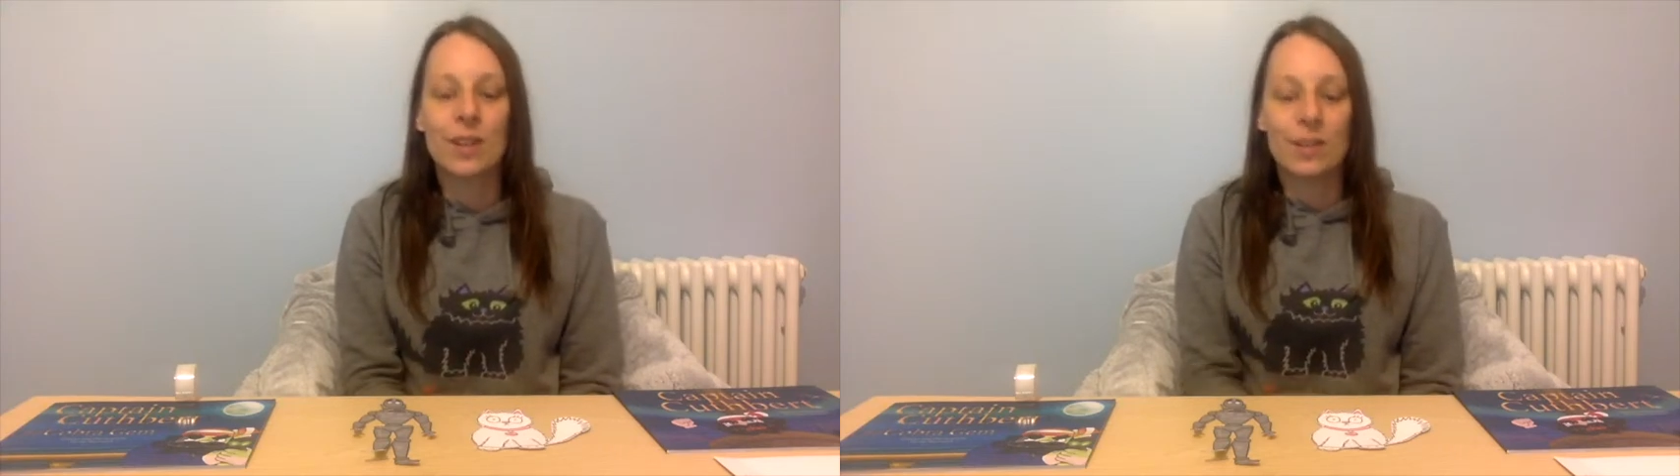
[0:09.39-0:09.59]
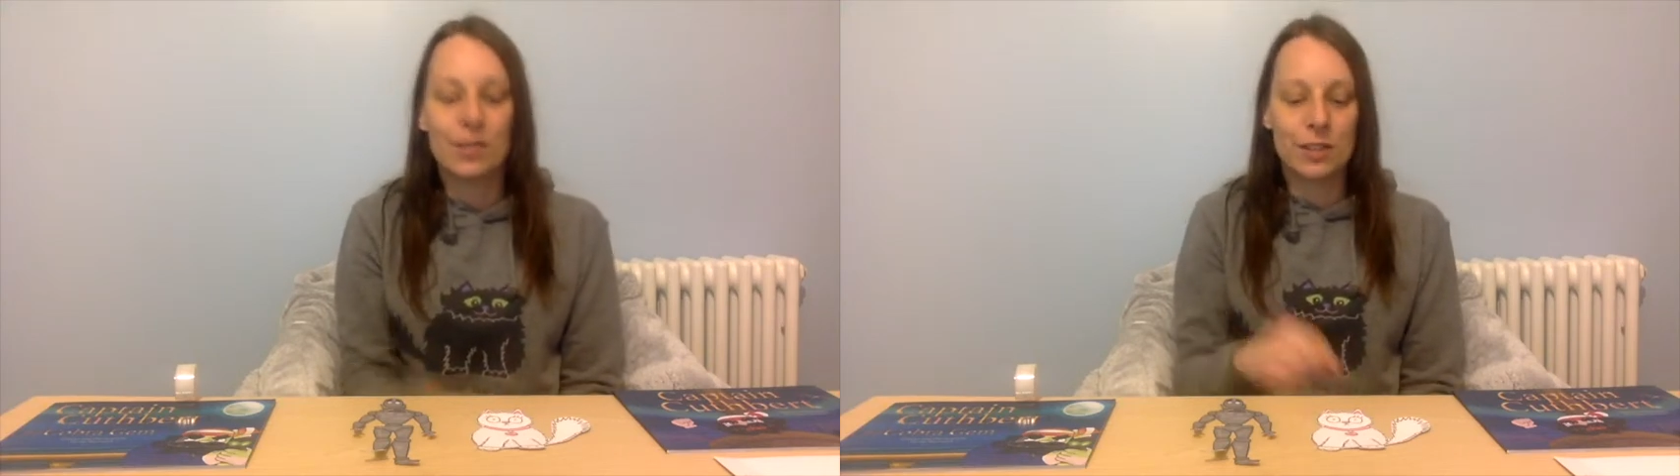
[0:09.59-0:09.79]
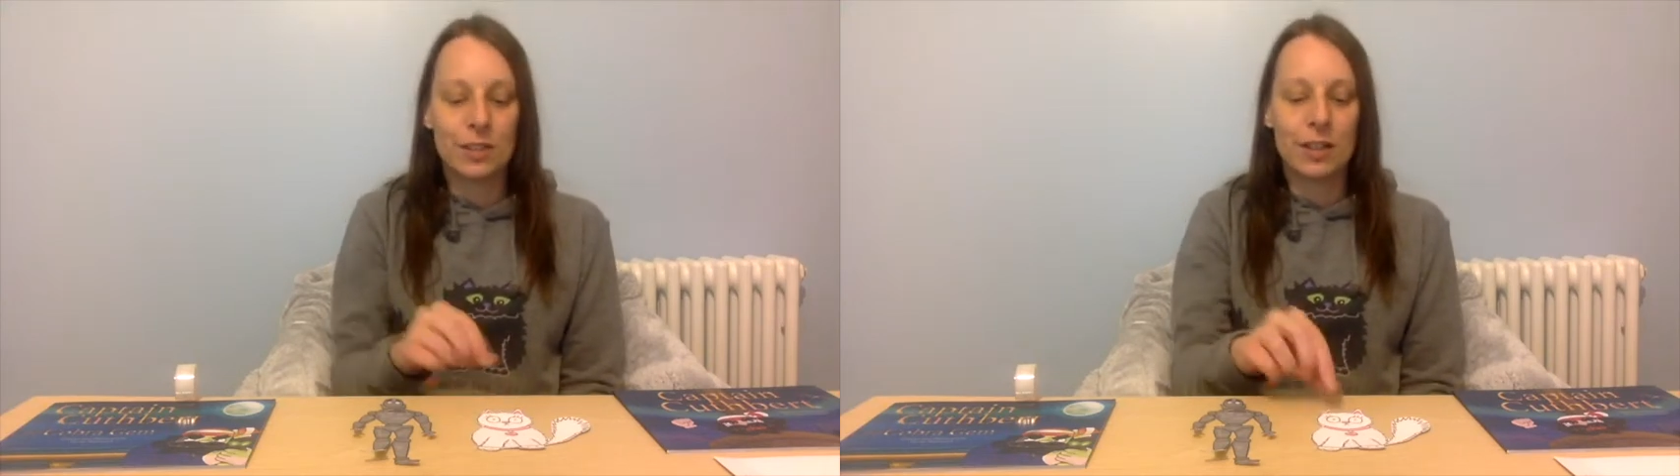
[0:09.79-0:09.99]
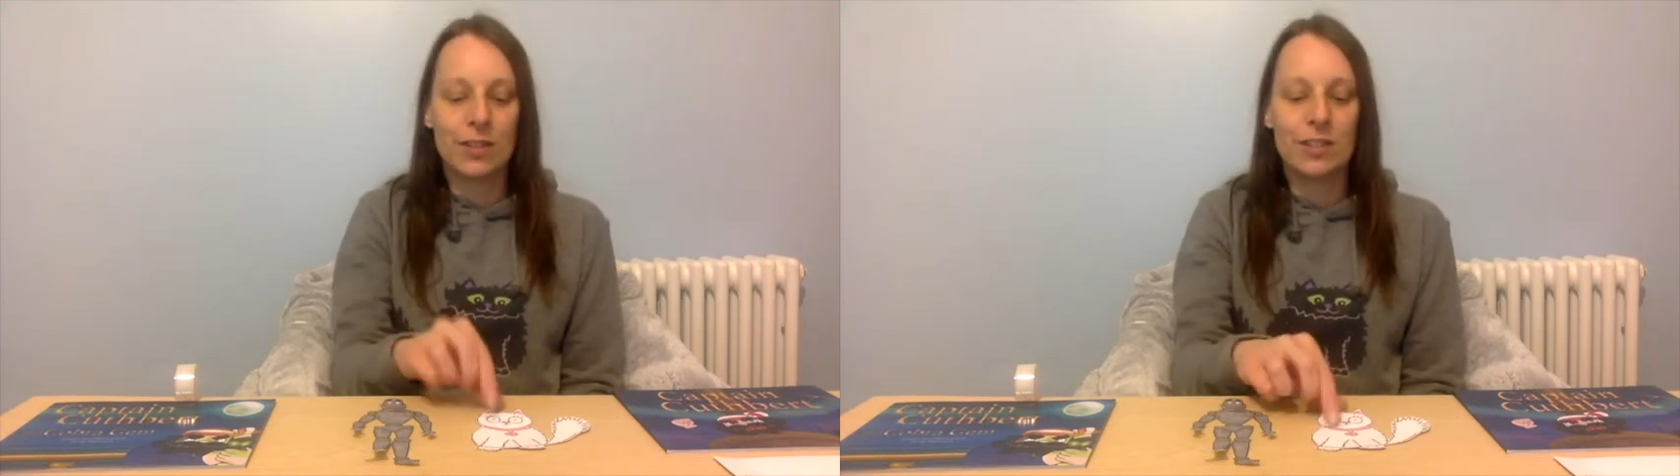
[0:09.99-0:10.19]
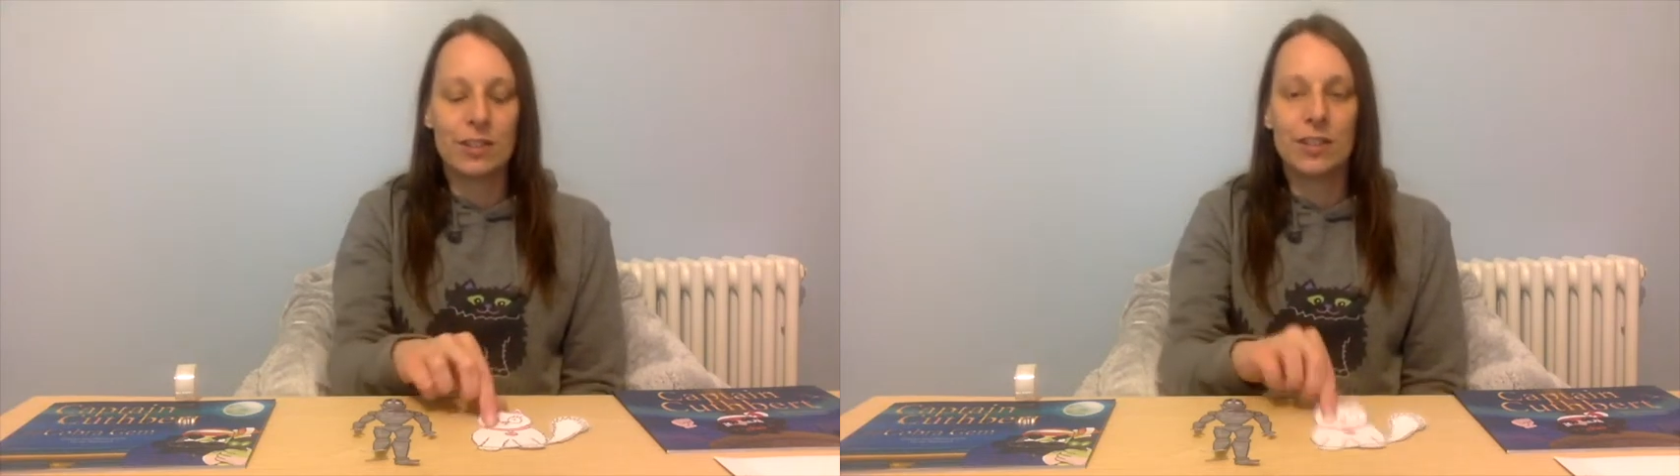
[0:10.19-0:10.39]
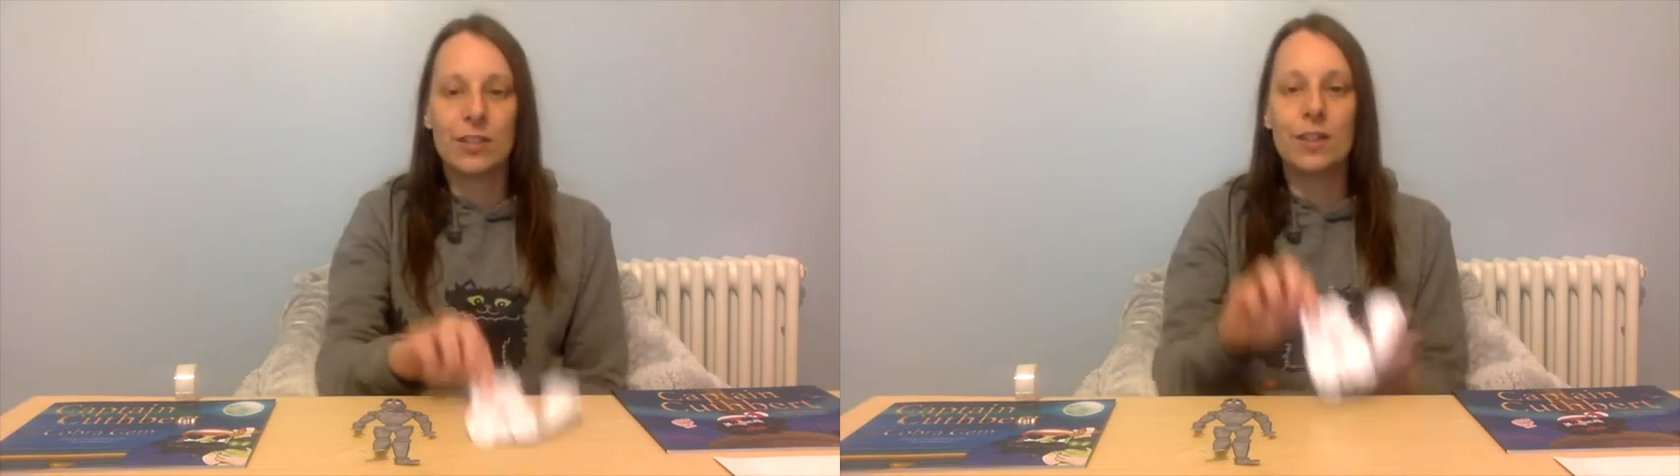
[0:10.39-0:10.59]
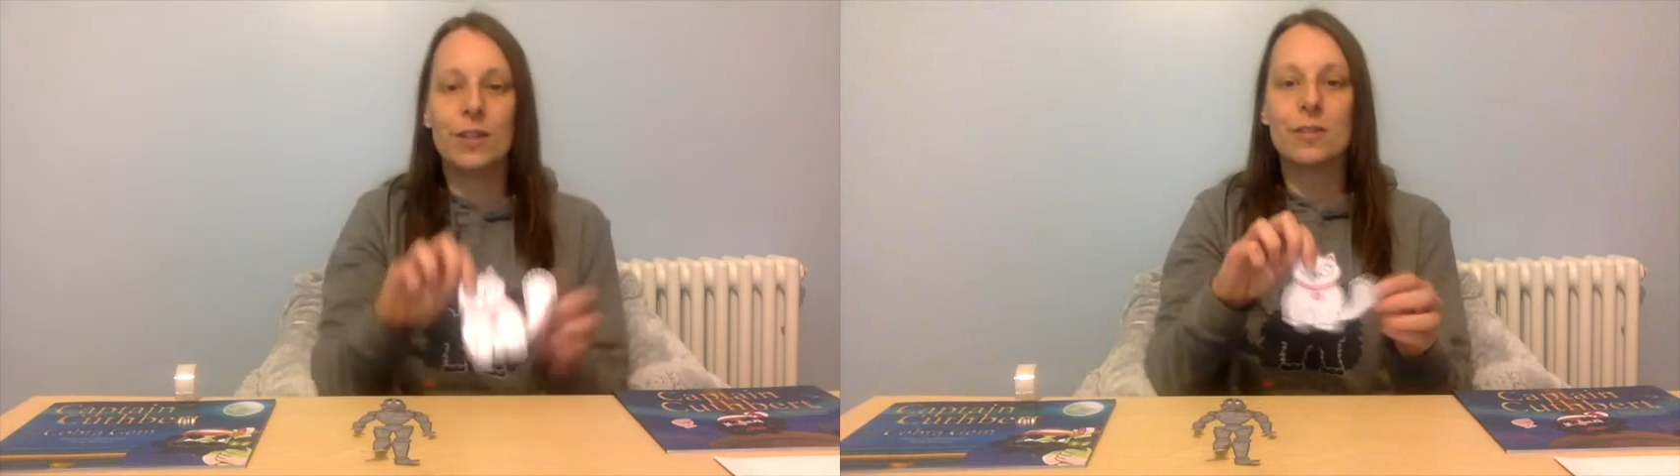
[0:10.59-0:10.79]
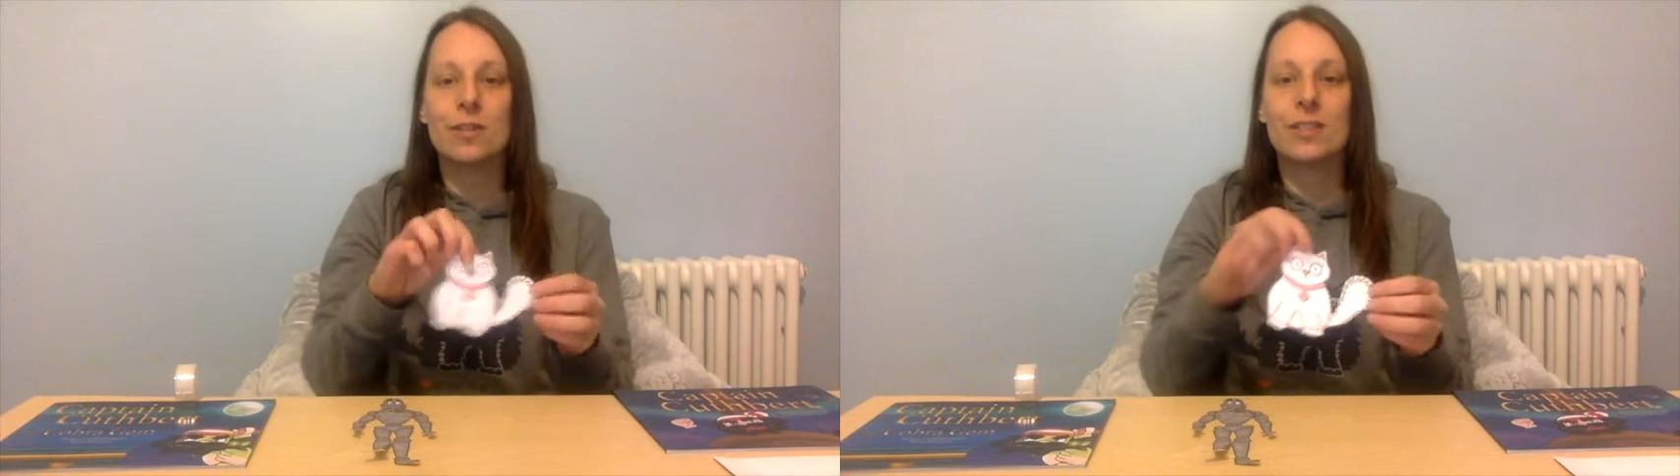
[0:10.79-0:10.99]
First character I've
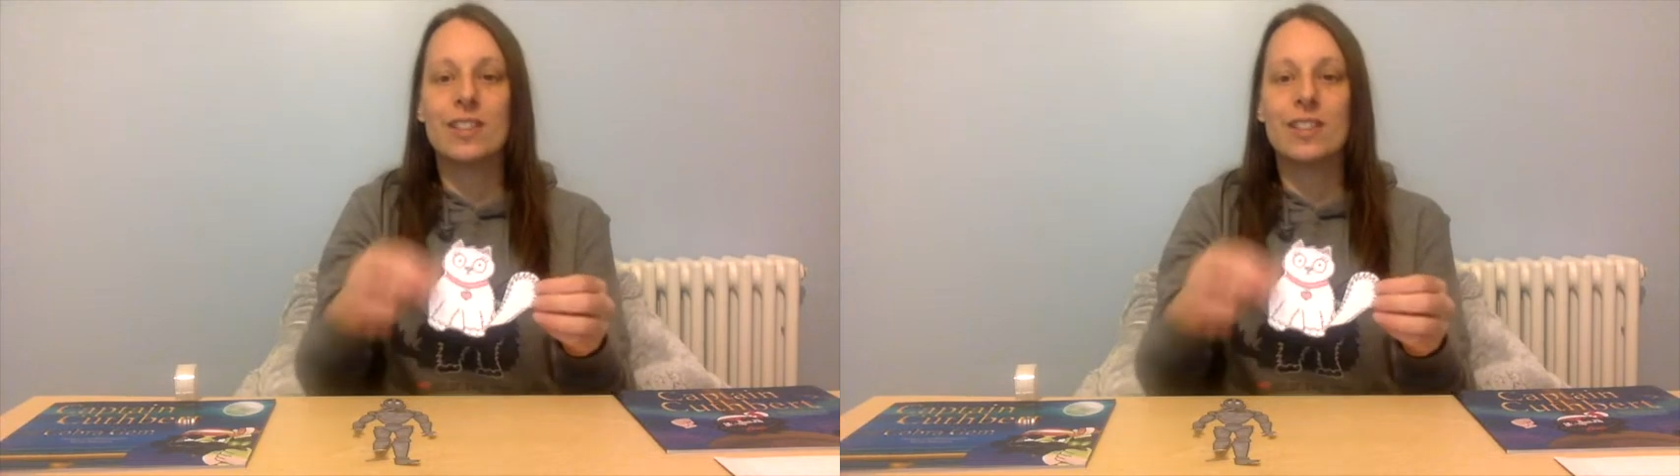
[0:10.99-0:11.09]
got